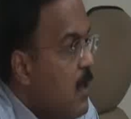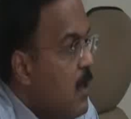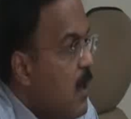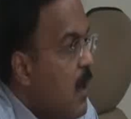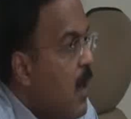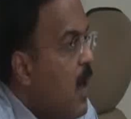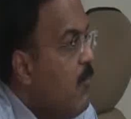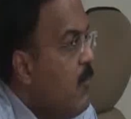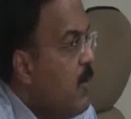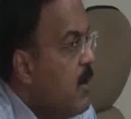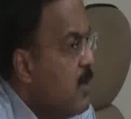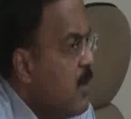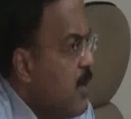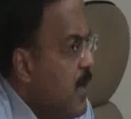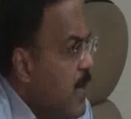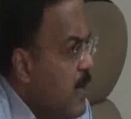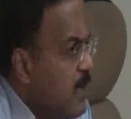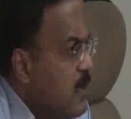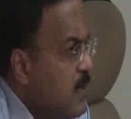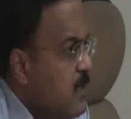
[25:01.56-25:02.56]
Our
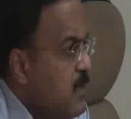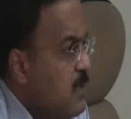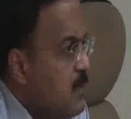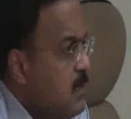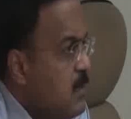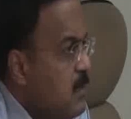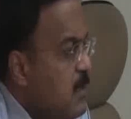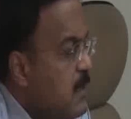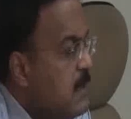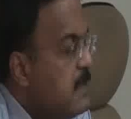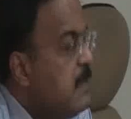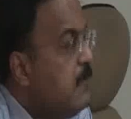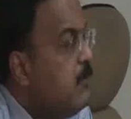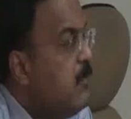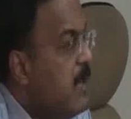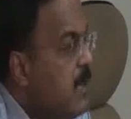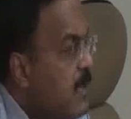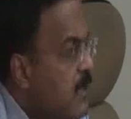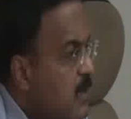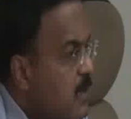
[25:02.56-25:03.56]
clarity is
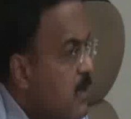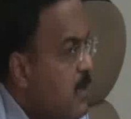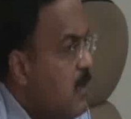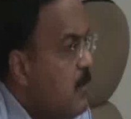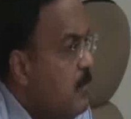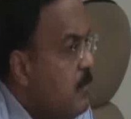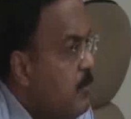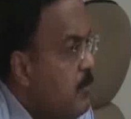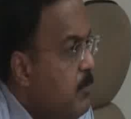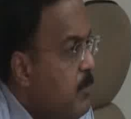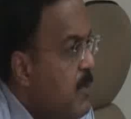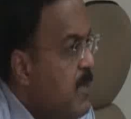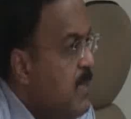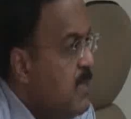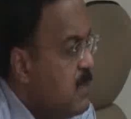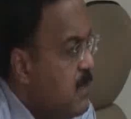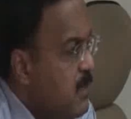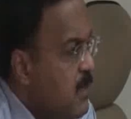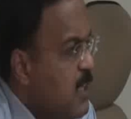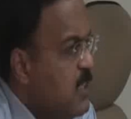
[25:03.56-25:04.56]
immaterial.
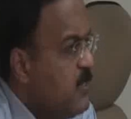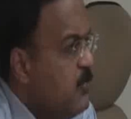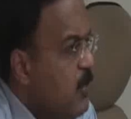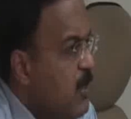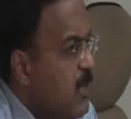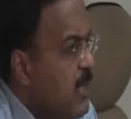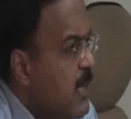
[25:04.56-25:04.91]
Please gracefully